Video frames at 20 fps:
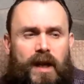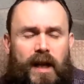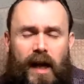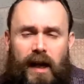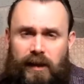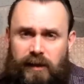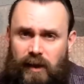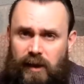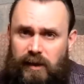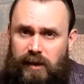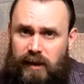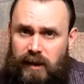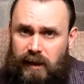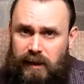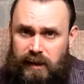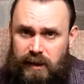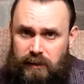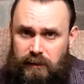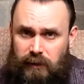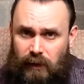The only thing I
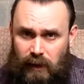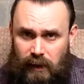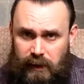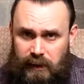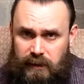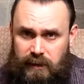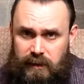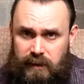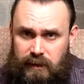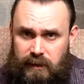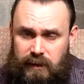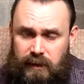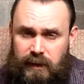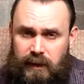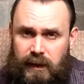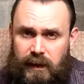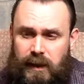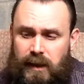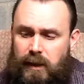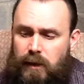did find
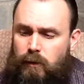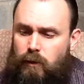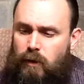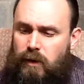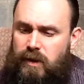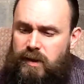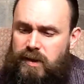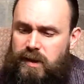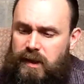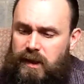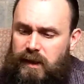was